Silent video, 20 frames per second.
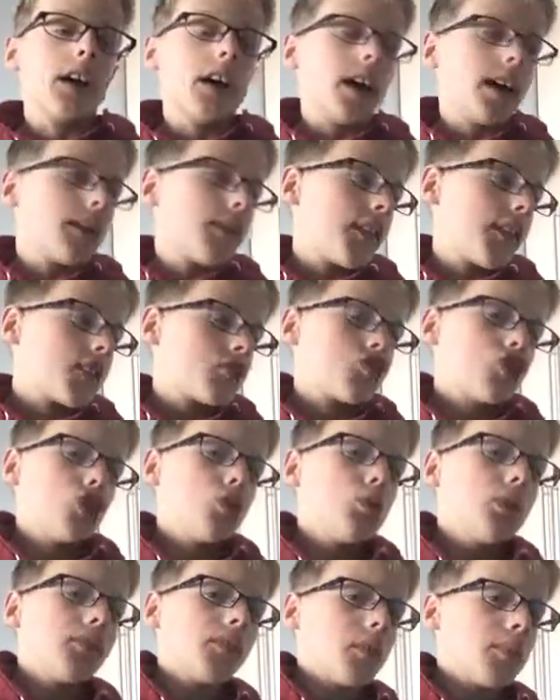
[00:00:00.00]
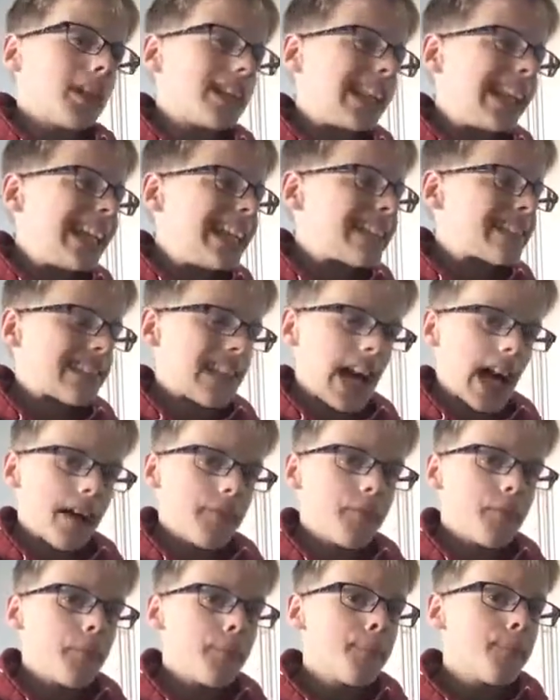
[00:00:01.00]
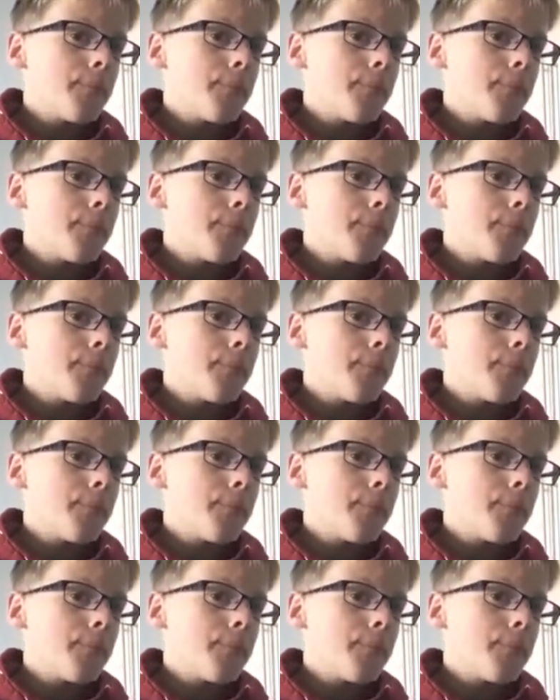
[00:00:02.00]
I think 2 of them at least have.